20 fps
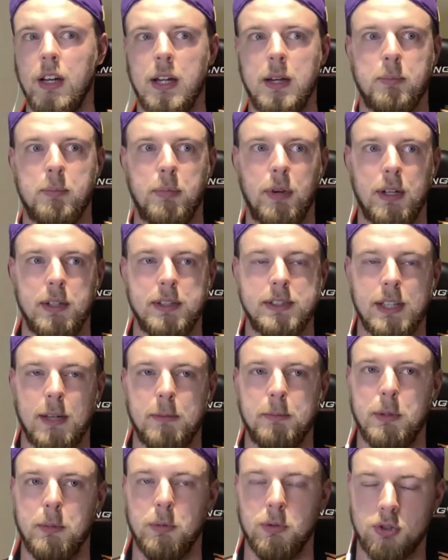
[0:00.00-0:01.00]
But some
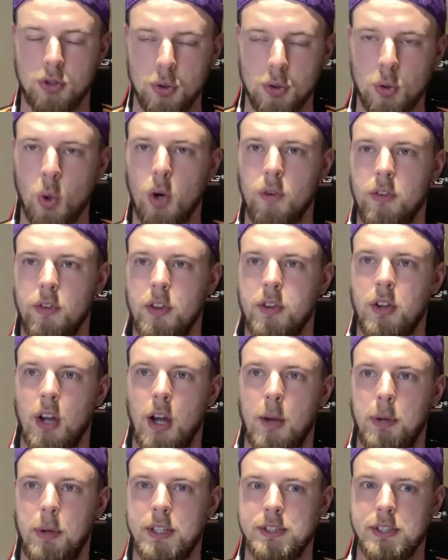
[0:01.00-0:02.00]
people do go over the top
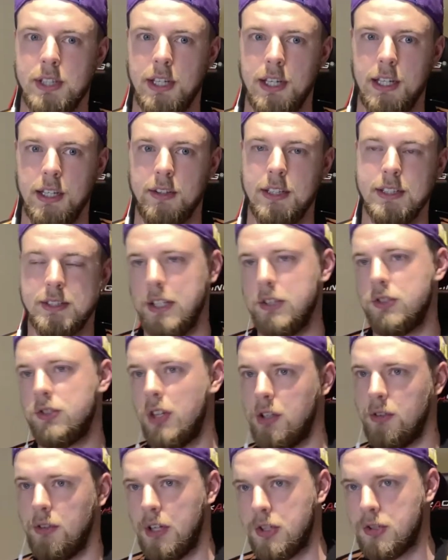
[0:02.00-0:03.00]
by saying this guy's
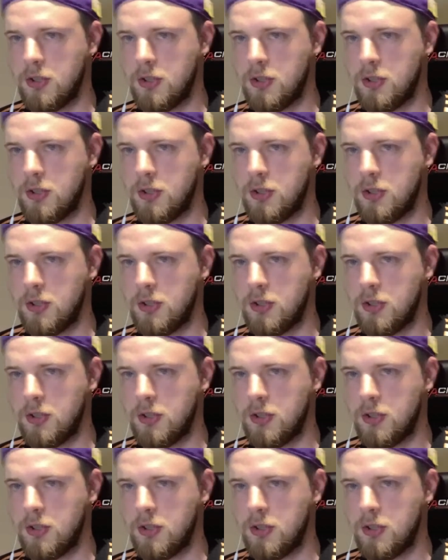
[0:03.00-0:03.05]
generational,